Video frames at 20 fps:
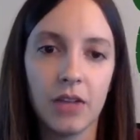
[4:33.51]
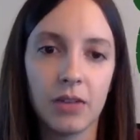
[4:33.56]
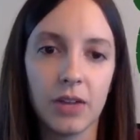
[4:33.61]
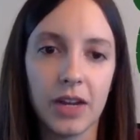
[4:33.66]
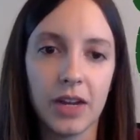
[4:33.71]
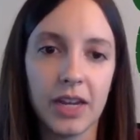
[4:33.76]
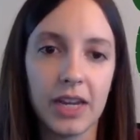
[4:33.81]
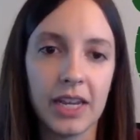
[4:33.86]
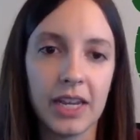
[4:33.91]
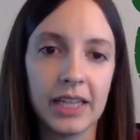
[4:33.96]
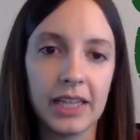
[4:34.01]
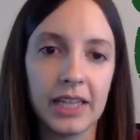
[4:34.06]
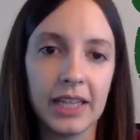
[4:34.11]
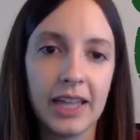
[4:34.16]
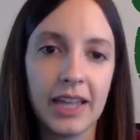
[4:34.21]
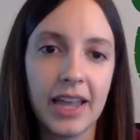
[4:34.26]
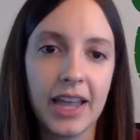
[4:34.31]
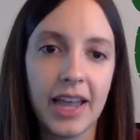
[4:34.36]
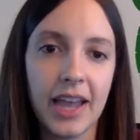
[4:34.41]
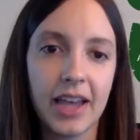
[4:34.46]
All right, and
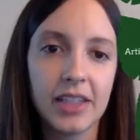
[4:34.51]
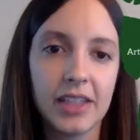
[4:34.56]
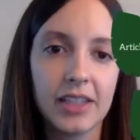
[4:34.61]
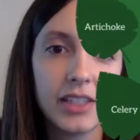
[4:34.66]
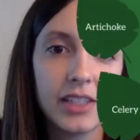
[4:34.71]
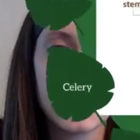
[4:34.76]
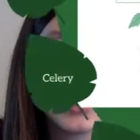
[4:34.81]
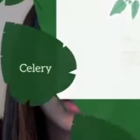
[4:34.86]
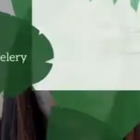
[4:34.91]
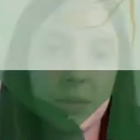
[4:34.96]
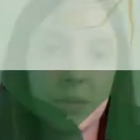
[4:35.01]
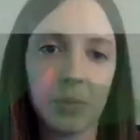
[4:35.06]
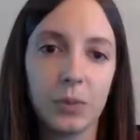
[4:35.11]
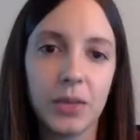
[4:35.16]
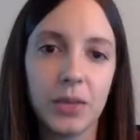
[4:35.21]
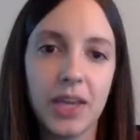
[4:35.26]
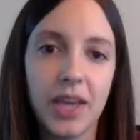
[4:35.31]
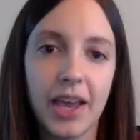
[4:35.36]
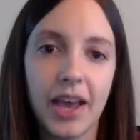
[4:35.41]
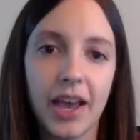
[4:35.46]
last,
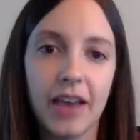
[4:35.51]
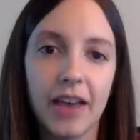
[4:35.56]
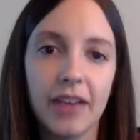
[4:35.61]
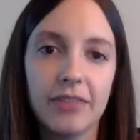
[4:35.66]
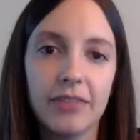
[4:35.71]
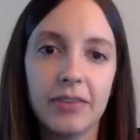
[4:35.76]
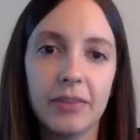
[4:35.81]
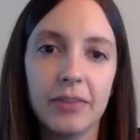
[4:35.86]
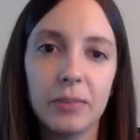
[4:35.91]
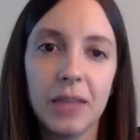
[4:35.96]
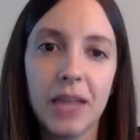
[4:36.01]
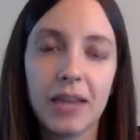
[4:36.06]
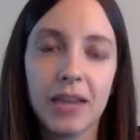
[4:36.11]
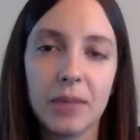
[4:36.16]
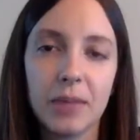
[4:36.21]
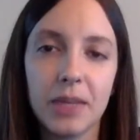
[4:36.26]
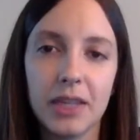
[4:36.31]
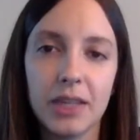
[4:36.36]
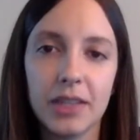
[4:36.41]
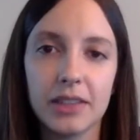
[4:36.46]
we have
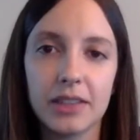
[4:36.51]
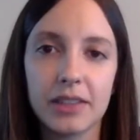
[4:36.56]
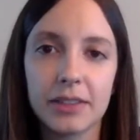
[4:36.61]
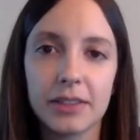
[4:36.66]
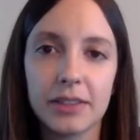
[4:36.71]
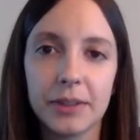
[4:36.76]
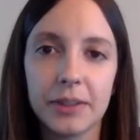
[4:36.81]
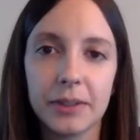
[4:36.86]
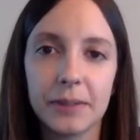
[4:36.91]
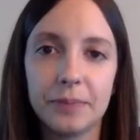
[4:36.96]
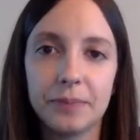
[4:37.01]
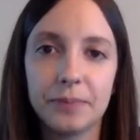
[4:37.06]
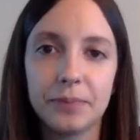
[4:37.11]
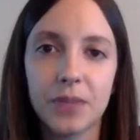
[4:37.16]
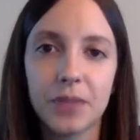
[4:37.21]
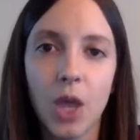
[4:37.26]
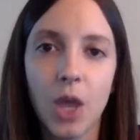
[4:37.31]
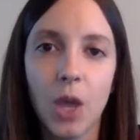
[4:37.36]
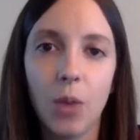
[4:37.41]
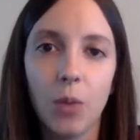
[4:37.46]
black beans.
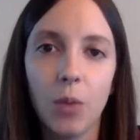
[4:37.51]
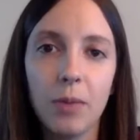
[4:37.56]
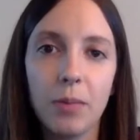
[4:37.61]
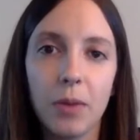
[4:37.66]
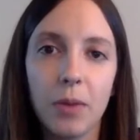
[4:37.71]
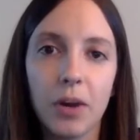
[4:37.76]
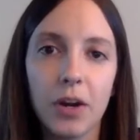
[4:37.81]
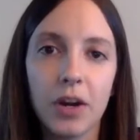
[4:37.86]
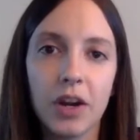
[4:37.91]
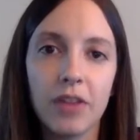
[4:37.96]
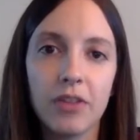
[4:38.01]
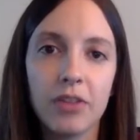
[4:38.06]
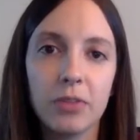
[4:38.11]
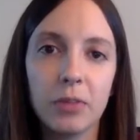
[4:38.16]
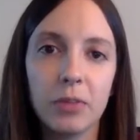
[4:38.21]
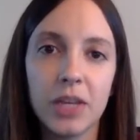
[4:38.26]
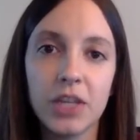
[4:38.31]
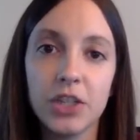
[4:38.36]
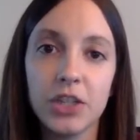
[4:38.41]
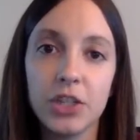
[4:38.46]
What part of
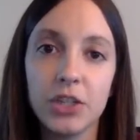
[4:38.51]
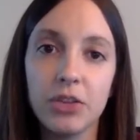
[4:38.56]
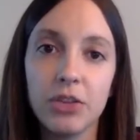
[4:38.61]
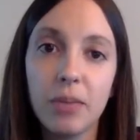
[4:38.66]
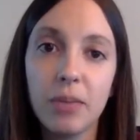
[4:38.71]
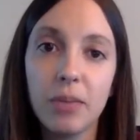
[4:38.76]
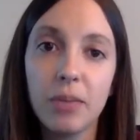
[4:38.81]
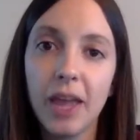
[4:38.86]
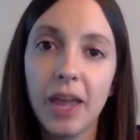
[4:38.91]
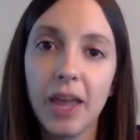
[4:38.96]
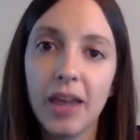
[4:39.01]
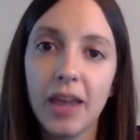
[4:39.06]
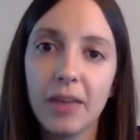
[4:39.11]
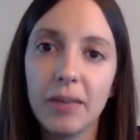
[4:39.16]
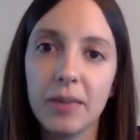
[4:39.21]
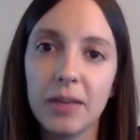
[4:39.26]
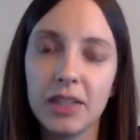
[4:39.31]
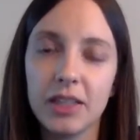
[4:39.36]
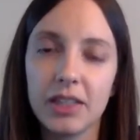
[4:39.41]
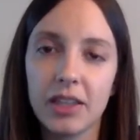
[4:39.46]
the plant do you think
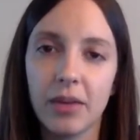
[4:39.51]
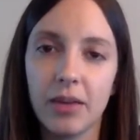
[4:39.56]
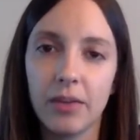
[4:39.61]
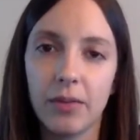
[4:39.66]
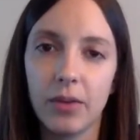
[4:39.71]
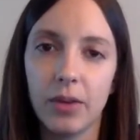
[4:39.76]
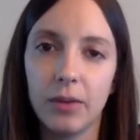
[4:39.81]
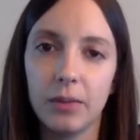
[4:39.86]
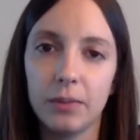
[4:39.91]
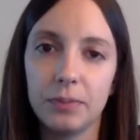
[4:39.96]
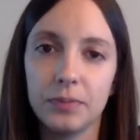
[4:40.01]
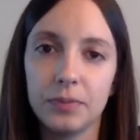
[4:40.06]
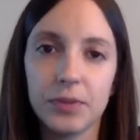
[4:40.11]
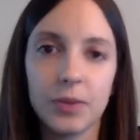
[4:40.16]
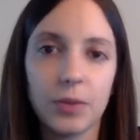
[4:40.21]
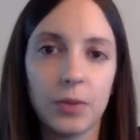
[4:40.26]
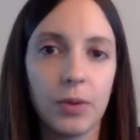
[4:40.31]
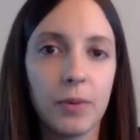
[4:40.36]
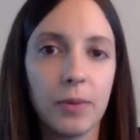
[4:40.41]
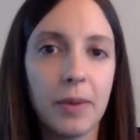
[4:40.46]
black beans come from?
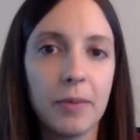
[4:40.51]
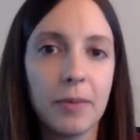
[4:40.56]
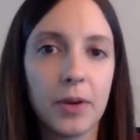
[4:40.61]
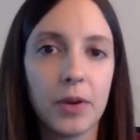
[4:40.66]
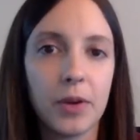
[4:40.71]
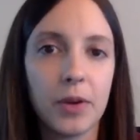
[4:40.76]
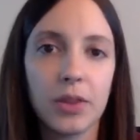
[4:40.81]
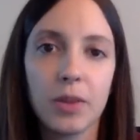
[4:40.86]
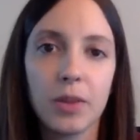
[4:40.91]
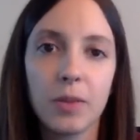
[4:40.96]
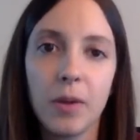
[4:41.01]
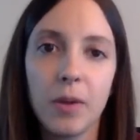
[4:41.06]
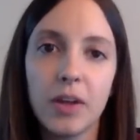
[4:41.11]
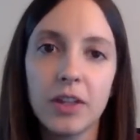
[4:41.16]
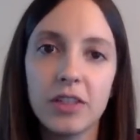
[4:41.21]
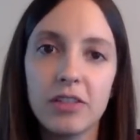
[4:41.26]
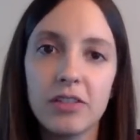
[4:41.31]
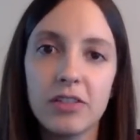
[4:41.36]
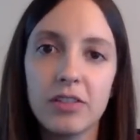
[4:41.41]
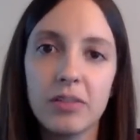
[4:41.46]
Remember, the
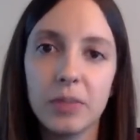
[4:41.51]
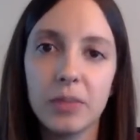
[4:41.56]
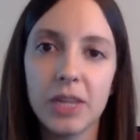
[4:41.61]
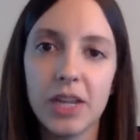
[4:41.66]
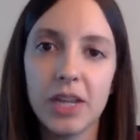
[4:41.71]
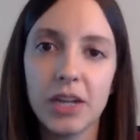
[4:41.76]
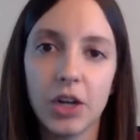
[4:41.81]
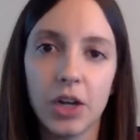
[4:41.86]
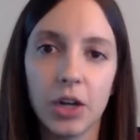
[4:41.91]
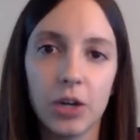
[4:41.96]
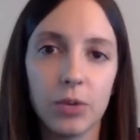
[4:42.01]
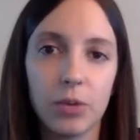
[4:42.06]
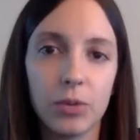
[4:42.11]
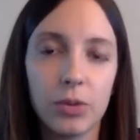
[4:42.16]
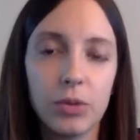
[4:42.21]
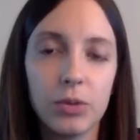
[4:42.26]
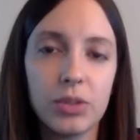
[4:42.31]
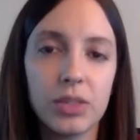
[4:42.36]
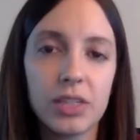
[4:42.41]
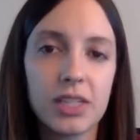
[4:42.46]
parts of the plant are
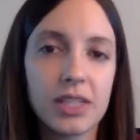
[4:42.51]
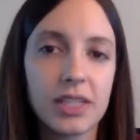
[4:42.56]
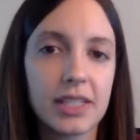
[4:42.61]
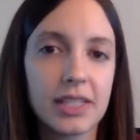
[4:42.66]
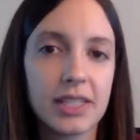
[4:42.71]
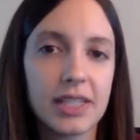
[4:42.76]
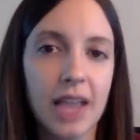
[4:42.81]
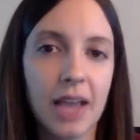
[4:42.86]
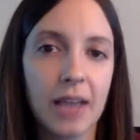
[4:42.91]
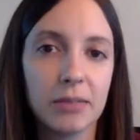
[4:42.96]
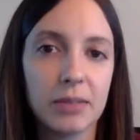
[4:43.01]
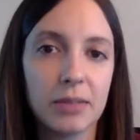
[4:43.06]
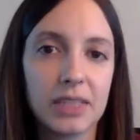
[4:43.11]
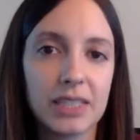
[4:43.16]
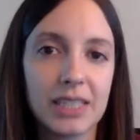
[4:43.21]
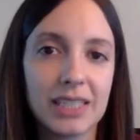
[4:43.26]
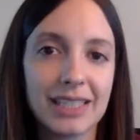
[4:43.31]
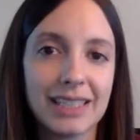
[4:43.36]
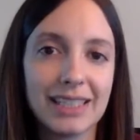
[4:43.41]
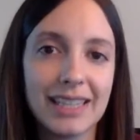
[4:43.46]
roots,
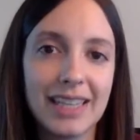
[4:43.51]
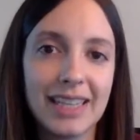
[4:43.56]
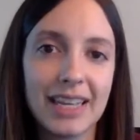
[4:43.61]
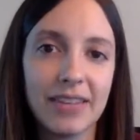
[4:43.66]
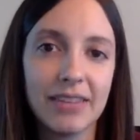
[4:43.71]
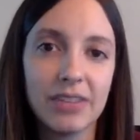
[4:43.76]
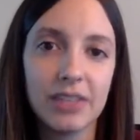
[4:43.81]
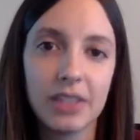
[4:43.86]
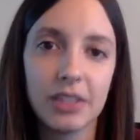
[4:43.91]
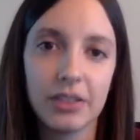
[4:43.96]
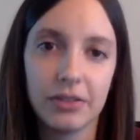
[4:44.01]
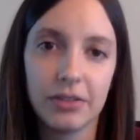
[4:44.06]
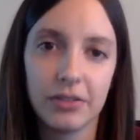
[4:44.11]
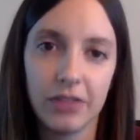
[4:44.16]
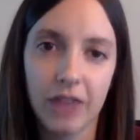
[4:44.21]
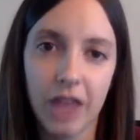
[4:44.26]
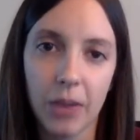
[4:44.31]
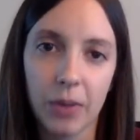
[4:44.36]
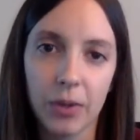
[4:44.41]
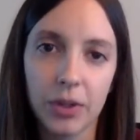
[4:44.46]
stems, leaves,
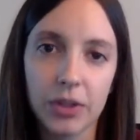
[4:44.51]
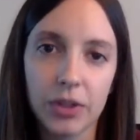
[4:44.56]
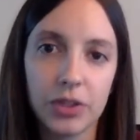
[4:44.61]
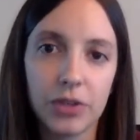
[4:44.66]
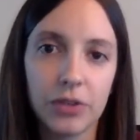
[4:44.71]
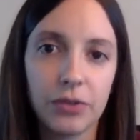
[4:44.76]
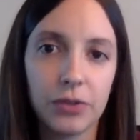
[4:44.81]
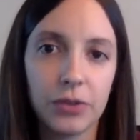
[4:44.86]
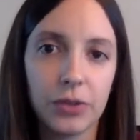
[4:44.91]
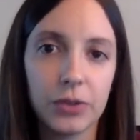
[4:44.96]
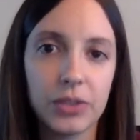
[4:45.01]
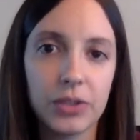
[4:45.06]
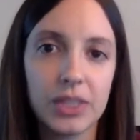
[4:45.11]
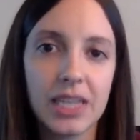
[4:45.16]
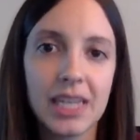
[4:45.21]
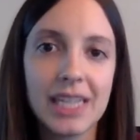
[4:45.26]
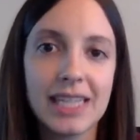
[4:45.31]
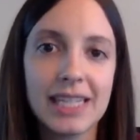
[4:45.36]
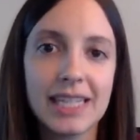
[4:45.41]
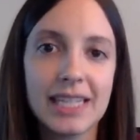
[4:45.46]
flowers,
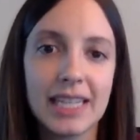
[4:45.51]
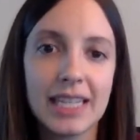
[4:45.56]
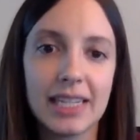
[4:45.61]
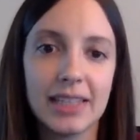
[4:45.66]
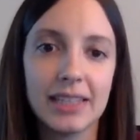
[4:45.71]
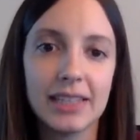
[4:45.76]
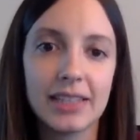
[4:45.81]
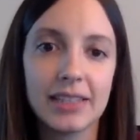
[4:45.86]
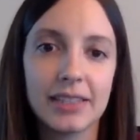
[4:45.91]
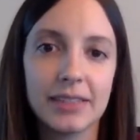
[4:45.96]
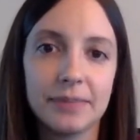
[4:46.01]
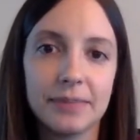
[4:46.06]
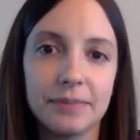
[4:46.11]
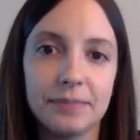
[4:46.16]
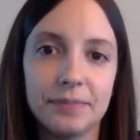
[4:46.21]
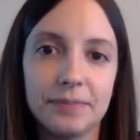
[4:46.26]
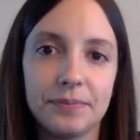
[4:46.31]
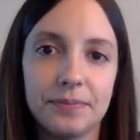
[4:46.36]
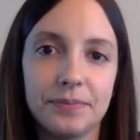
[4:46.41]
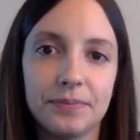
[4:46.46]
fruits, and seeds.